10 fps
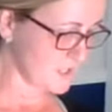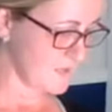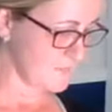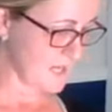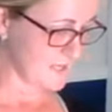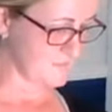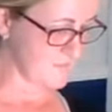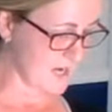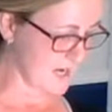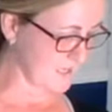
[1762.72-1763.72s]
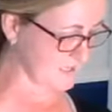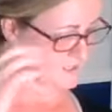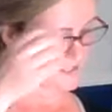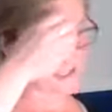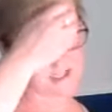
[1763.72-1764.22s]
just keep that in
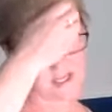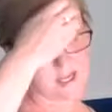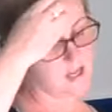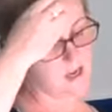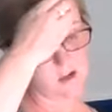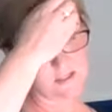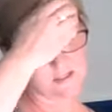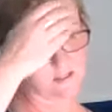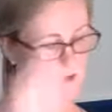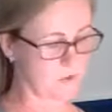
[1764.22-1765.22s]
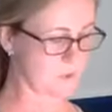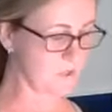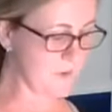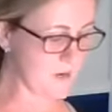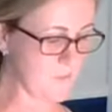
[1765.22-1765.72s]
mind. Also,
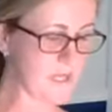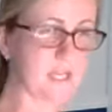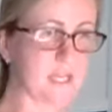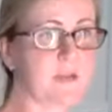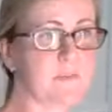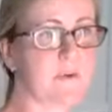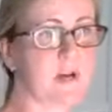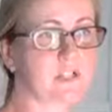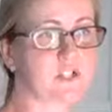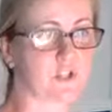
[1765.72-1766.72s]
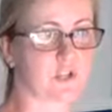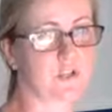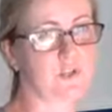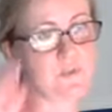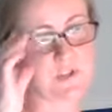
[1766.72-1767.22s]
you might want to keep a
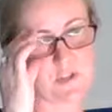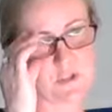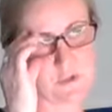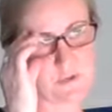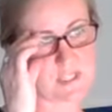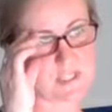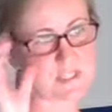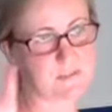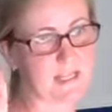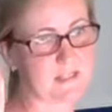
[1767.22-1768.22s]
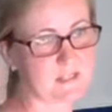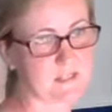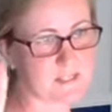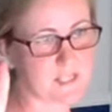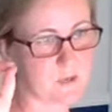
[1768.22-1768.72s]
journal with you. This is my
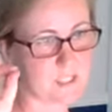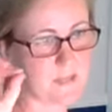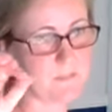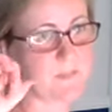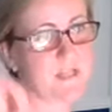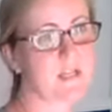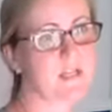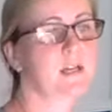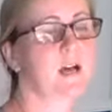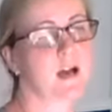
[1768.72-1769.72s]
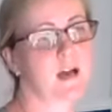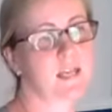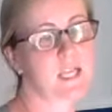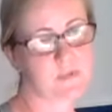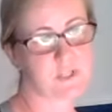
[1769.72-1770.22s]
little secret tip.
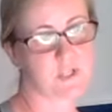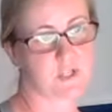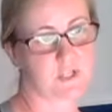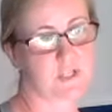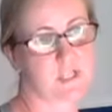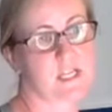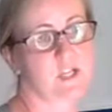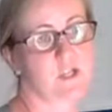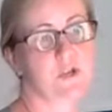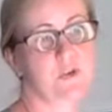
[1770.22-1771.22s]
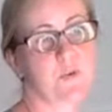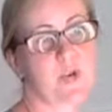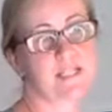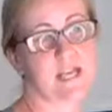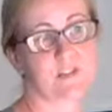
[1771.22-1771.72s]
Keep a journal. You can
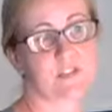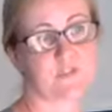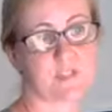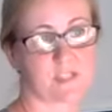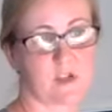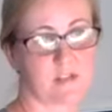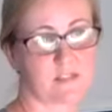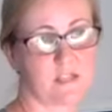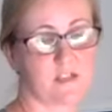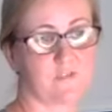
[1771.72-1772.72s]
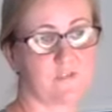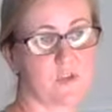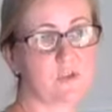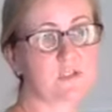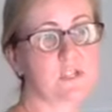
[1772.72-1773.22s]
write down different songs that you've
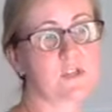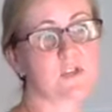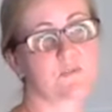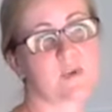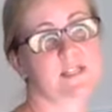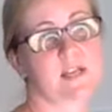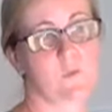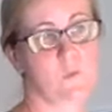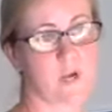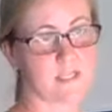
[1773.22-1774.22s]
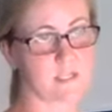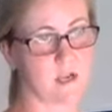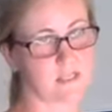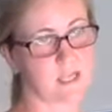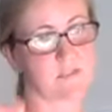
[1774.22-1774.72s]
used. You can write down what
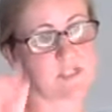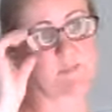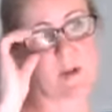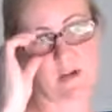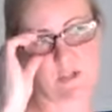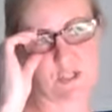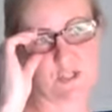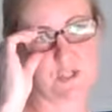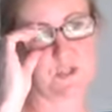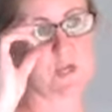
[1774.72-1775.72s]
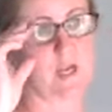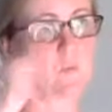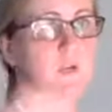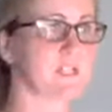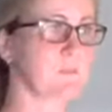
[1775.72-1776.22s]
songs have inspired you,
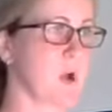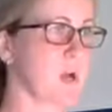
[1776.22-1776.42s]
what